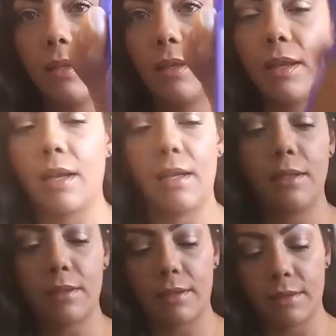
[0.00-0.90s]

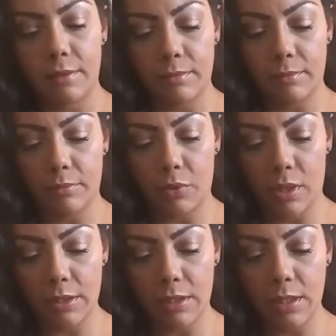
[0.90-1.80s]
Nice
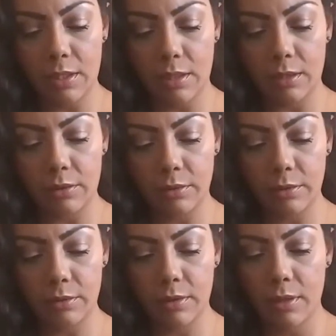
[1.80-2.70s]
bronzy
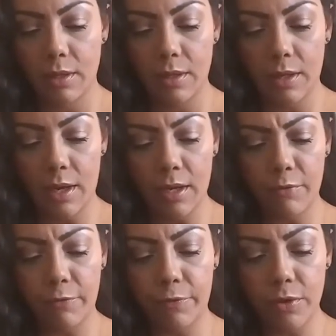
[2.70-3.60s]
color. And
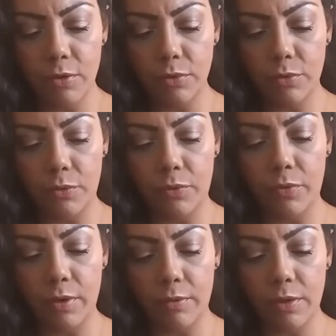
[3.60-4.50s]
it feels
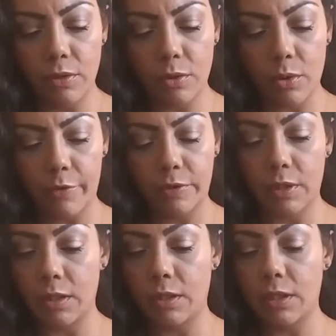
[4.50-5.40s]
very soft
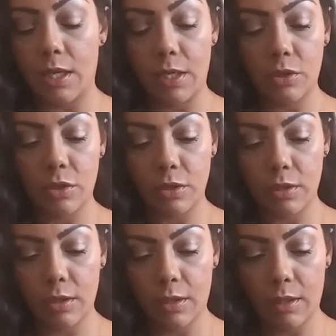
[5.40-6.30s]
to the
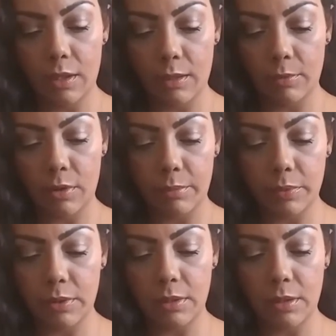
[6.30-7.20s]
touch. And I'm going to
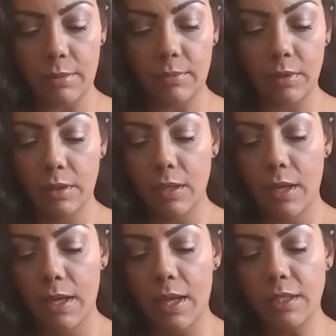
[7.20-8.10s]
put some.
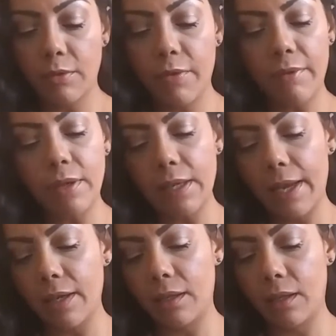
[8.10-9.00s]
It's a very
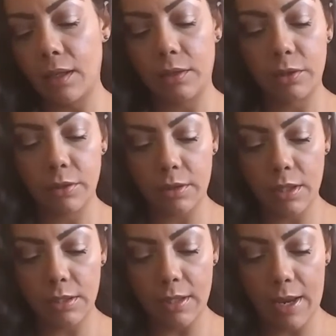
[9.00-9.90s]
light color
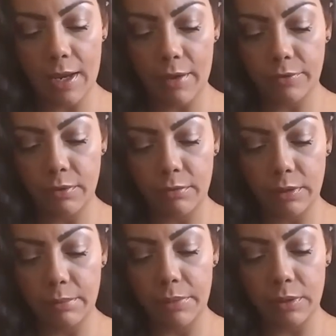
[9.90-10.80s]
because I have to
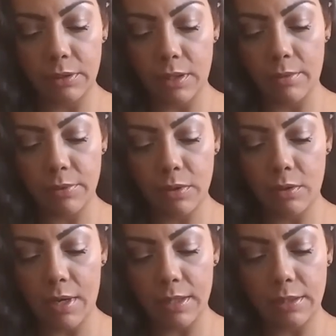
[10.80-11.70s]
really build it up so
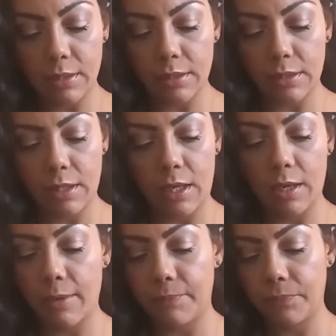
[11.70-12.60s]
you guys can see
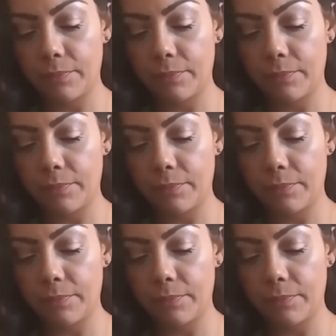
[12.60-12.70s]
it.